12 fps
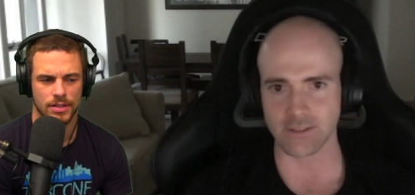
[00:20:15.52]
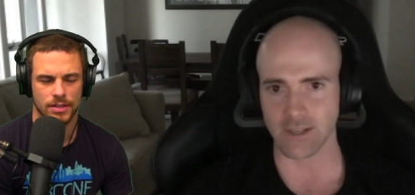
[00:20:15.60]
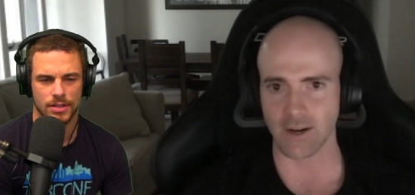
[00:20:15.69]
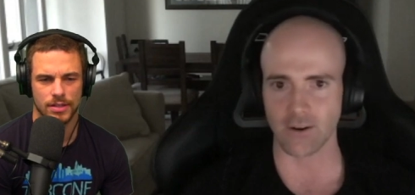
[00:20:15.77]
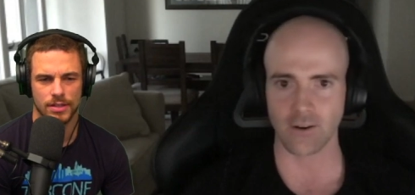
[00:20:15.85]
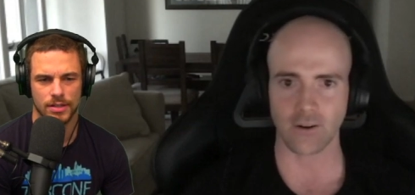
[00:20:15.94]
Speaker 1: and
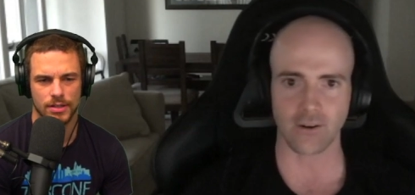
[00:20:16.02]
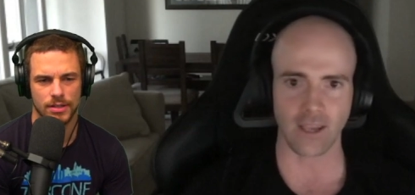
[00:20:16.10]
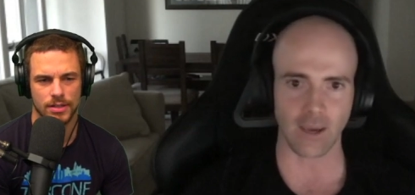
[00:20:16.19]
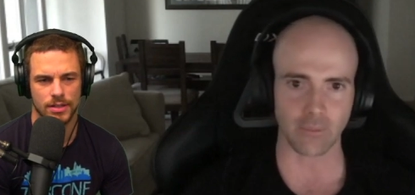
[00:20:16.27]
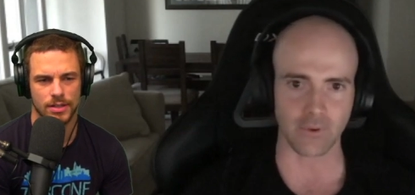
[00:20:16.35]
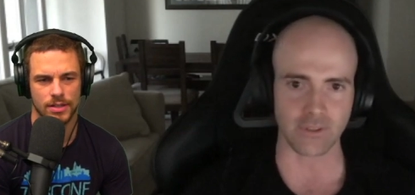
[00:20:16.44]
anarcho
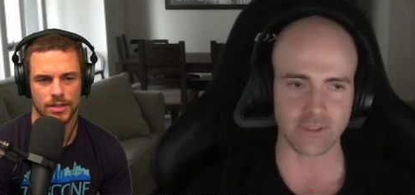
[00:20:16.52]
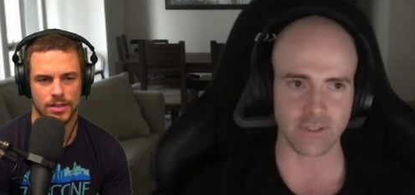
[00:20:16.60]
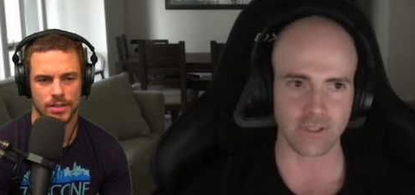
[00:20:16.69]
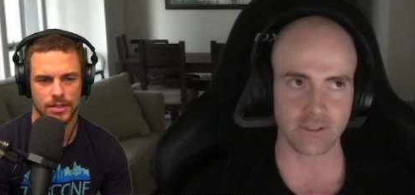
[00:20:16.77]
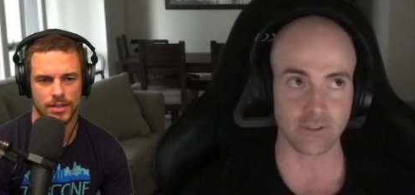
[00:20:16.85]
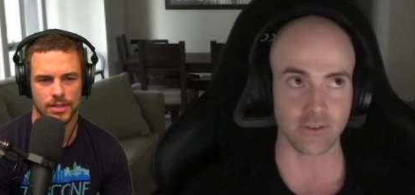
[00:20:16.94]
capitalists need
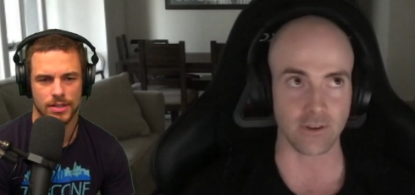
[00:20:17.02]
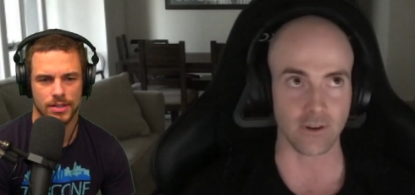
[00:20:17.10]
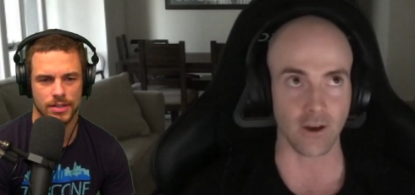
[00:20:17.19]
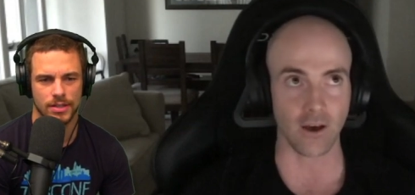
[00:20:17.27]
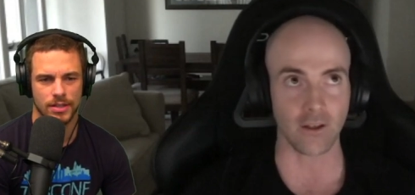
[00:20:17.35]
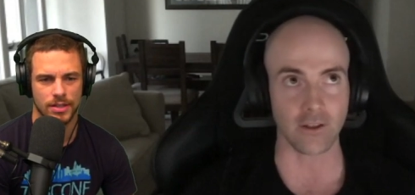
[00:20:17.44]
to
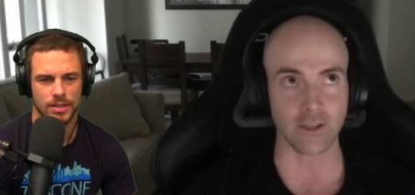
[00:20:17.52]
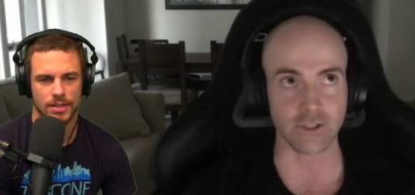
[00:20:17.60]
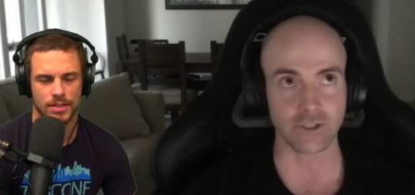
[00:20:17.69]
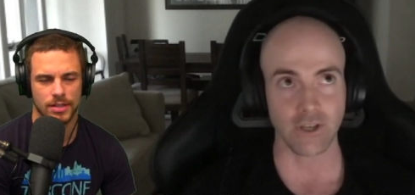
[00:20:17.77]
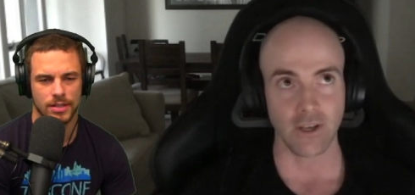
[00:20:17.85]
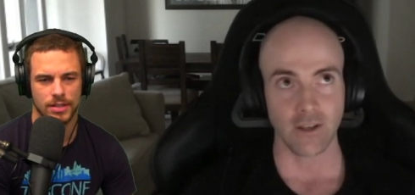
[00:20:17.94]
acknowledge
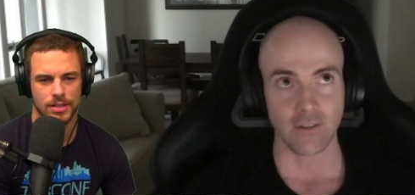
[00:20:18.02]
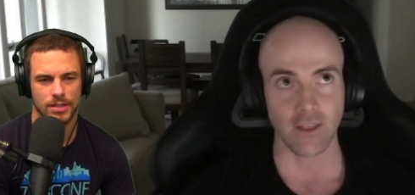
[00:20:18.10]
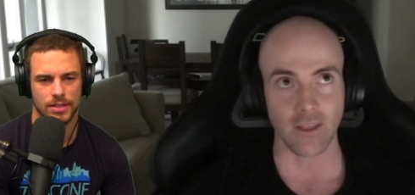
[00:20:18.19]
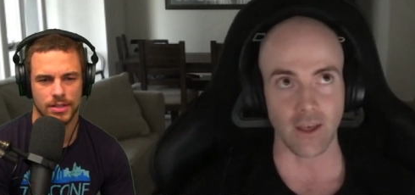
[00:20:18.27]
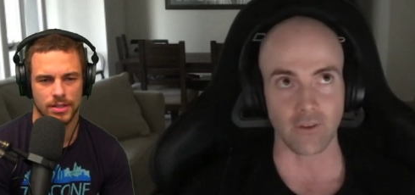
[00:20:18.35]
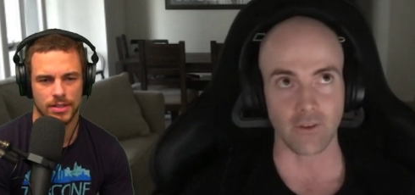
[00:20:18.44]
that
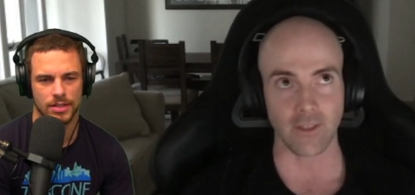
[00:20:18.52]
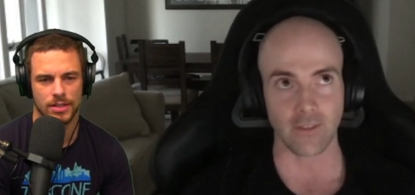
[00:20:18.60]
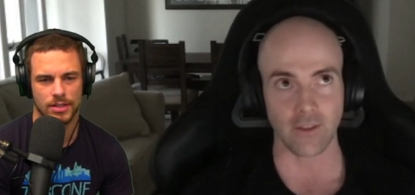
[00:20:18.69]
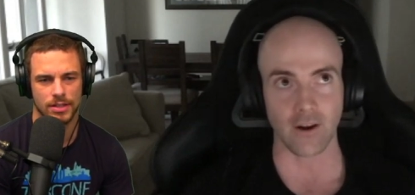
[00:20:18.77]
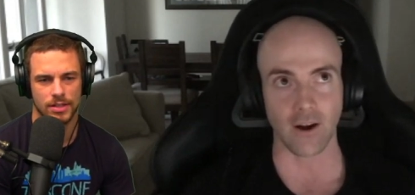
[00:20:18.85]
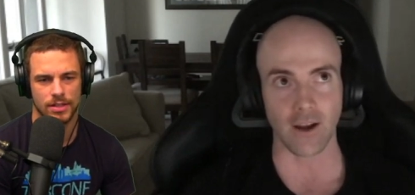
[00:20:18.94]
within
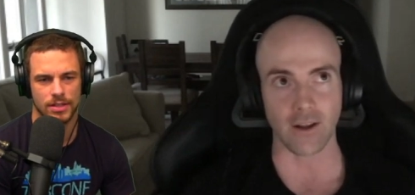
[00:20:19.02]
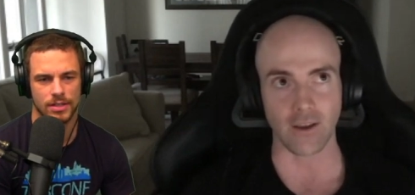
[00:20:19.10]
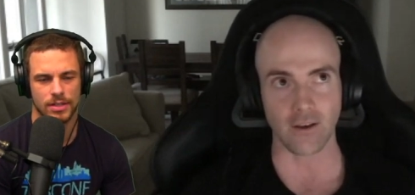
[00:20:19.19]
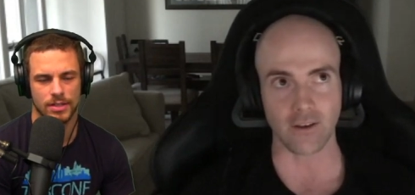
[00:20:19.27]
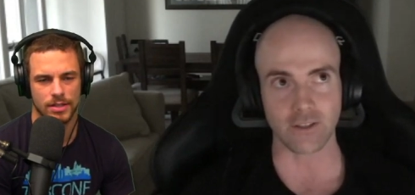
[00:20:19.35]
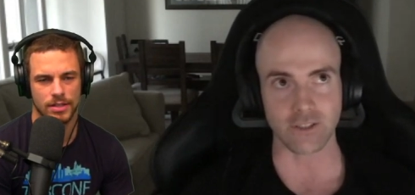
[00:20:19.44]
their
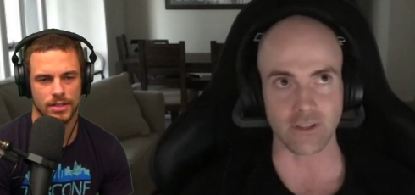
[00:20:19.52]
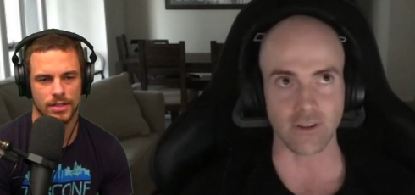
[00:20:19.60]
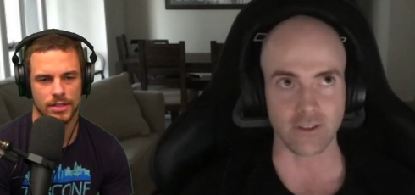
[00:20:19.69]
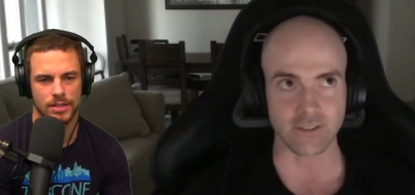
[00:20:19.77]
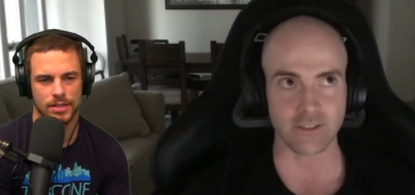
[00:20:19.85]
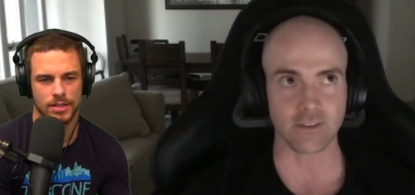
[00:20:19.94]
ideology, there's
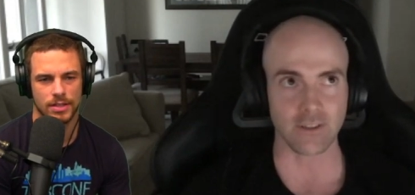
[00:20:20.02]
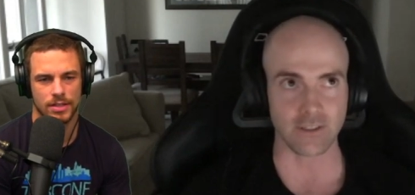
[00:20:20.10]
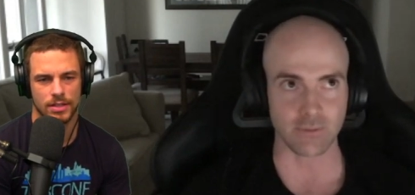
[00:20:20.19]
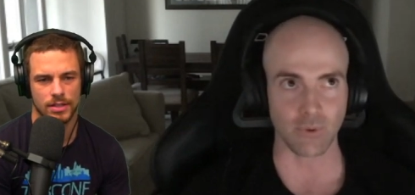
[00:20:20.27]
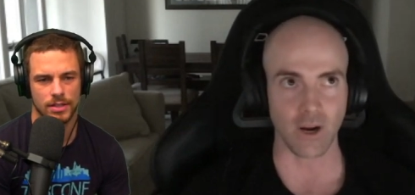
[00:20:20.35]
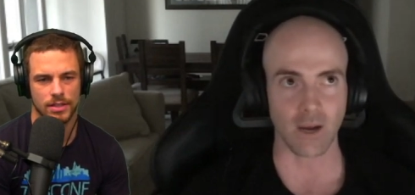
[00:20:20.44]
still this
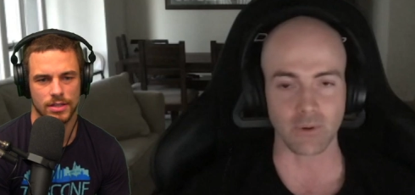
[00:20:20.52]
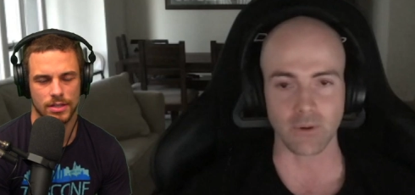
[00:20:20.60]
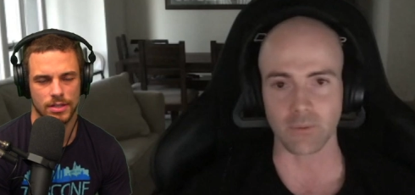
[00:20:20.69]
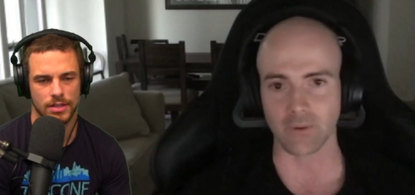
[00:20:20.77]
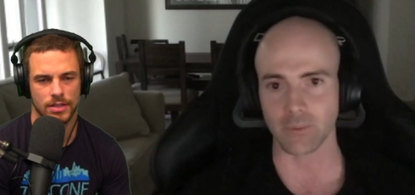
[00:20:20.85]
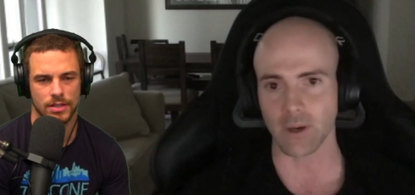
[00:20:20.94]
problem
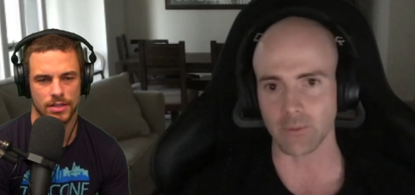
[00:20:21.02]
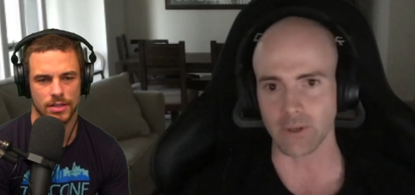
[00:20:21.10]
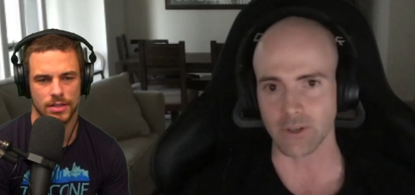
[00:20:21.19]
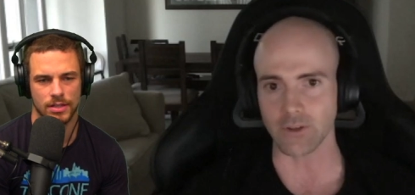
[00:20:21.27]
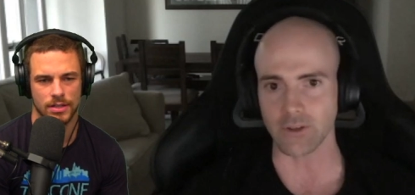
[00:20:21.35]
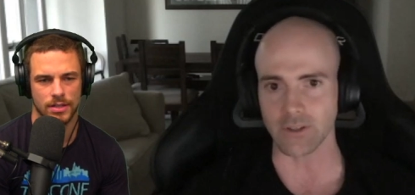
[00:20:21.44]
of public
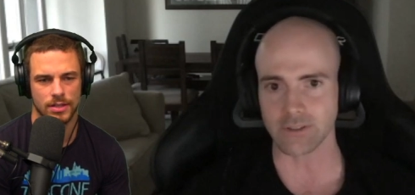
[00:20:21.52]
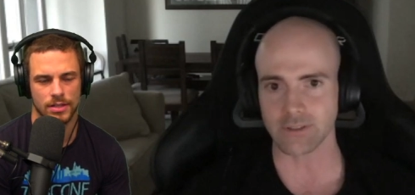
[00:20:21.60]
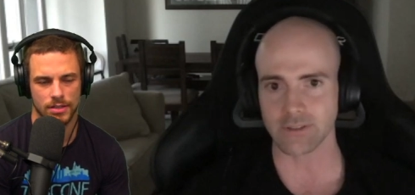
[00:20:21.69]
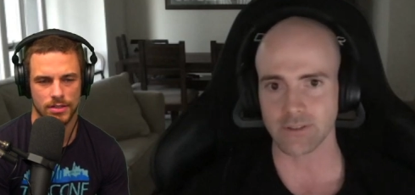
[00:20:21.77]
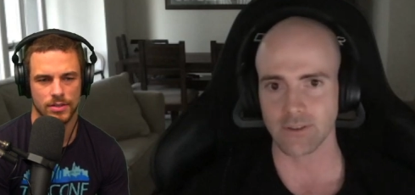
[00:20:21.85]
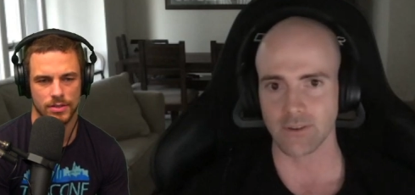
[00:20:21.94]
goods
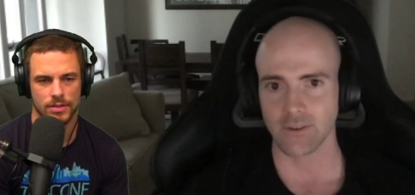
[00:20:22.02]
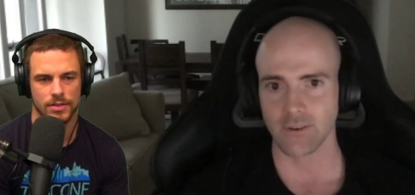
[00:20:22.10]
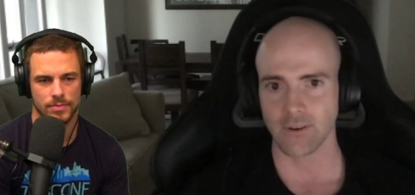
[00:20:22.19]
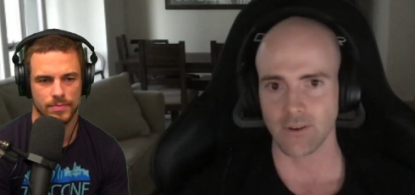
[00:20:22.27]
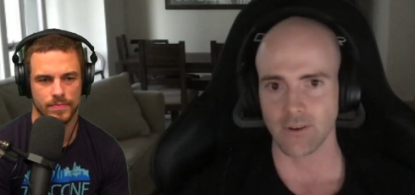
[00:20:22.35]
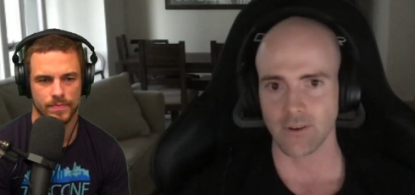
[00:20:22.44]

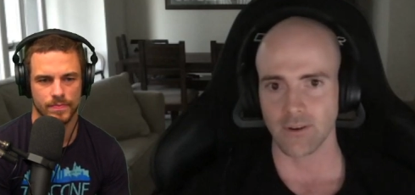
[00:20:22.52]
mm-hmm.